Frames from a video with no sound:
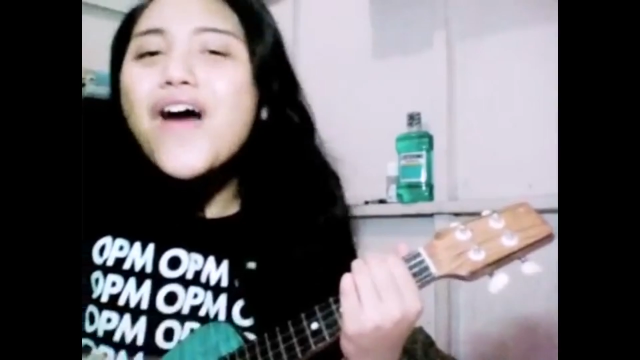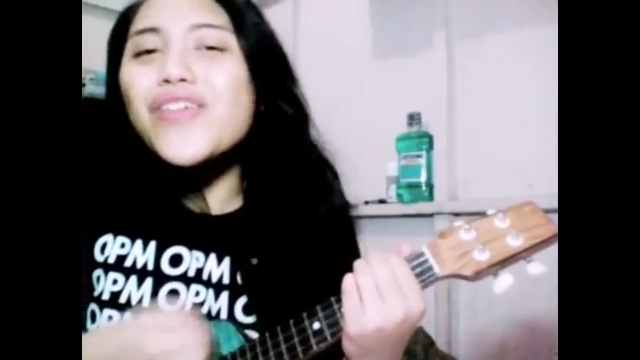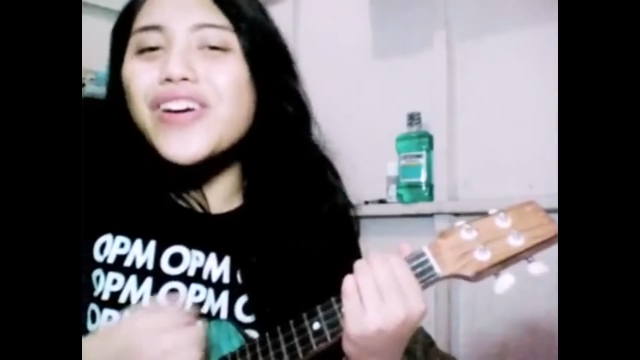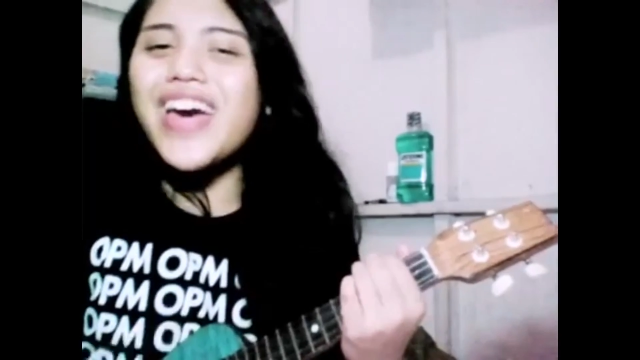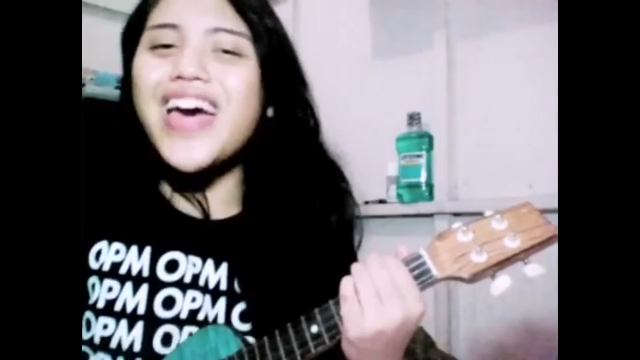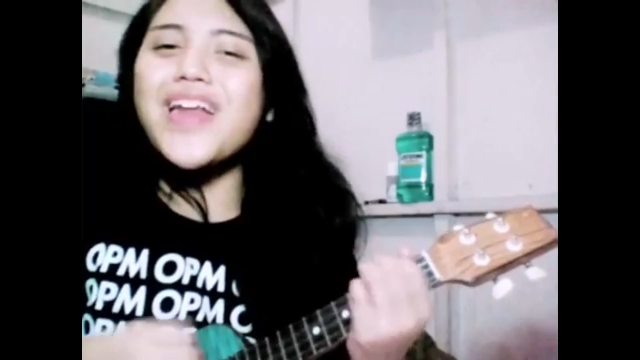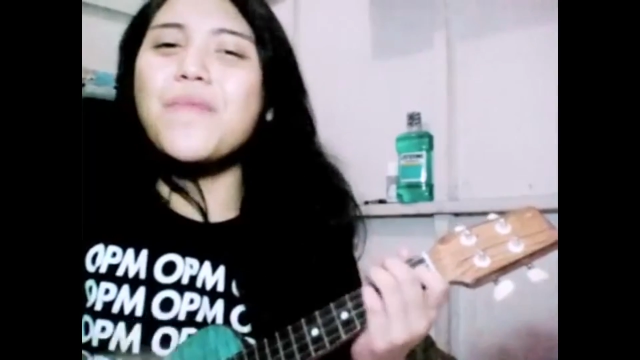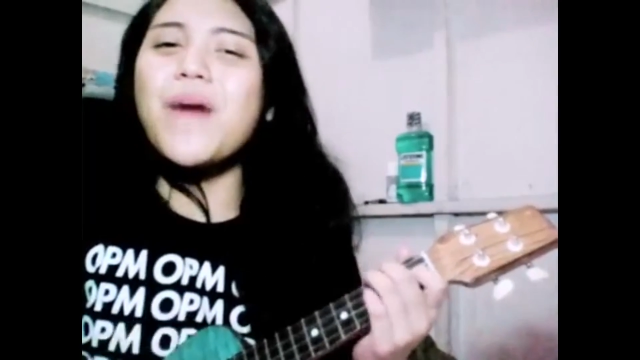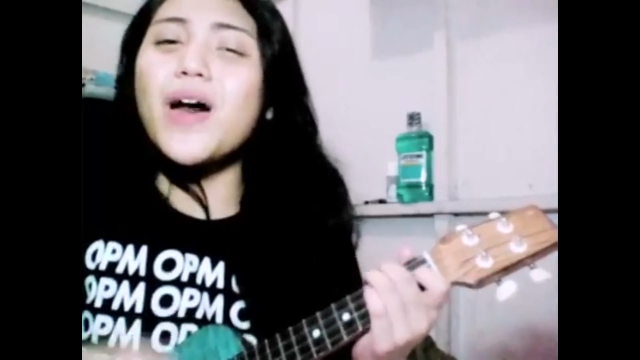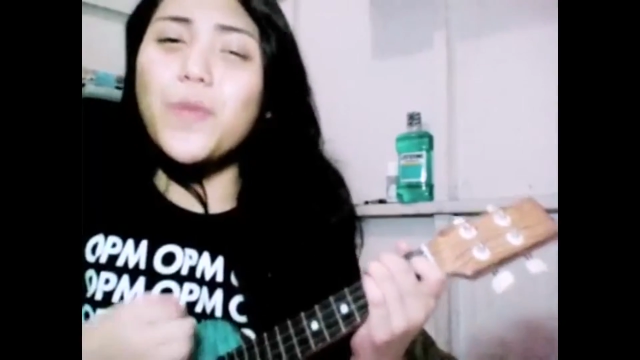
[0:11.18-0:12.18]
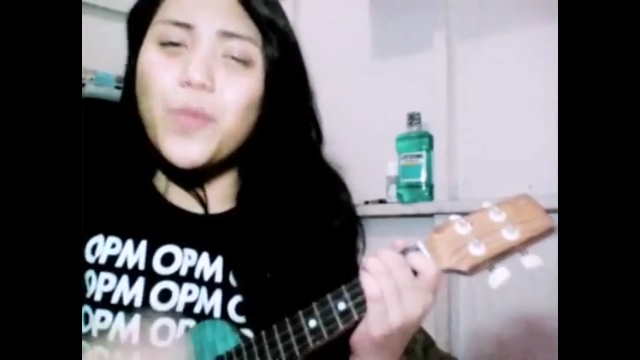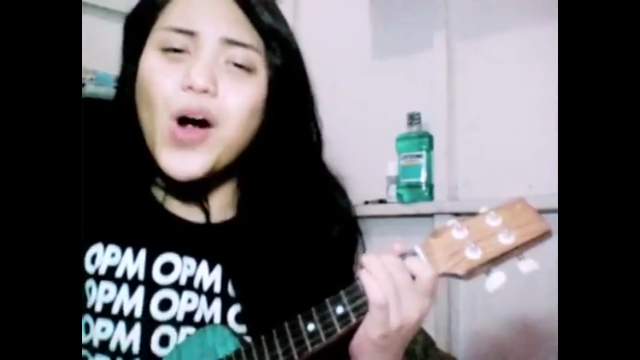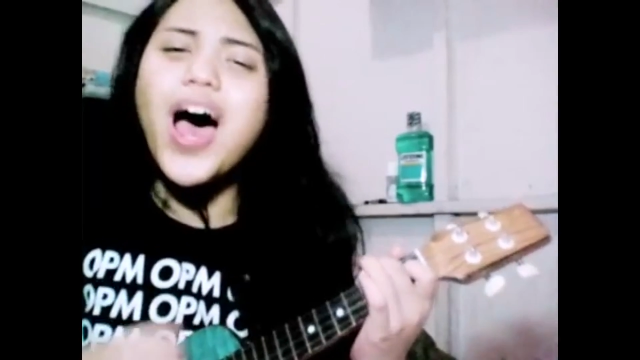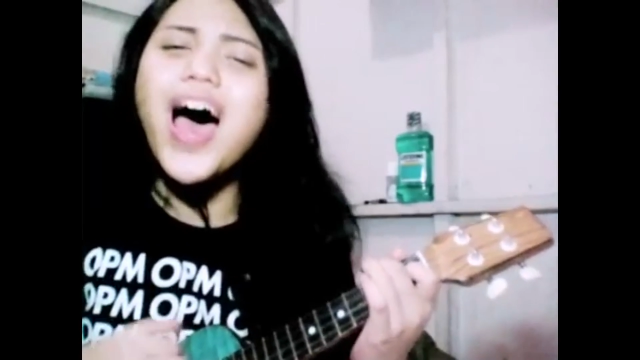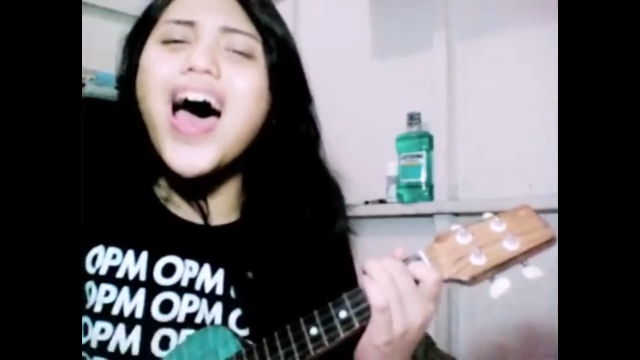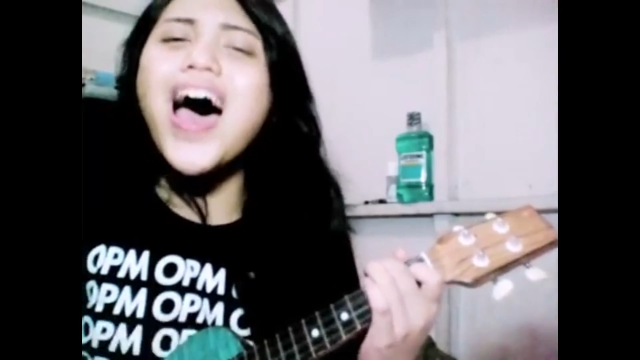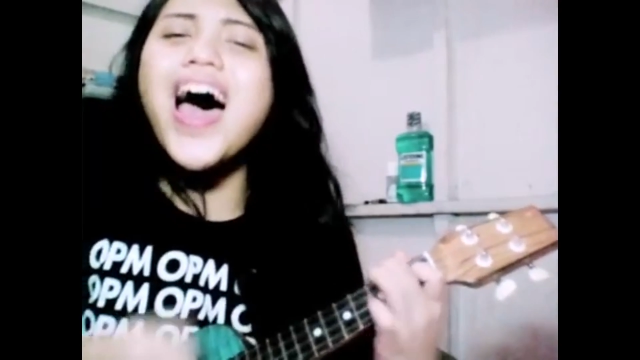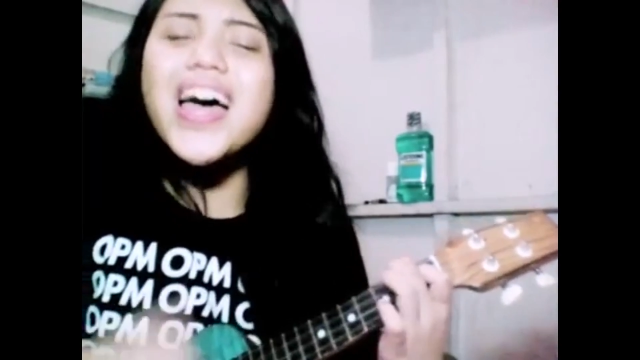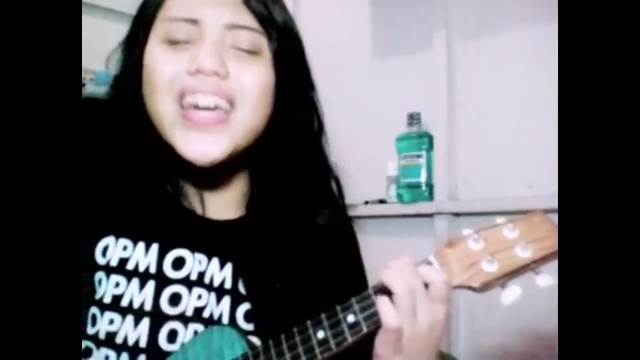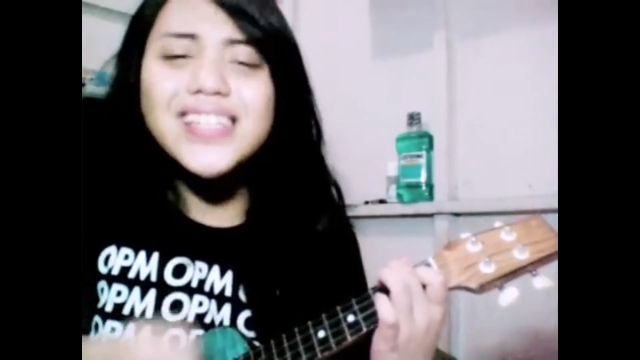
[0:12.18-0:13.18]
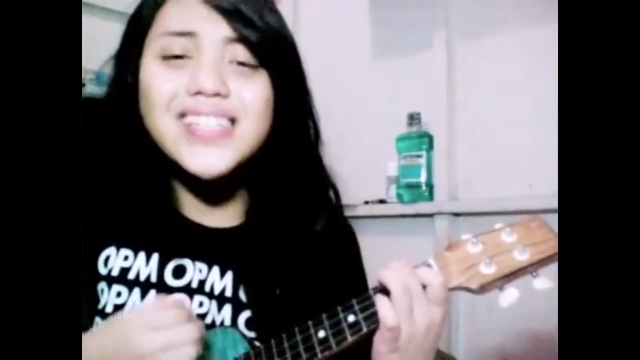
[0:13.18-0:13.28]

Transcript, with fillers: Forget about a tag.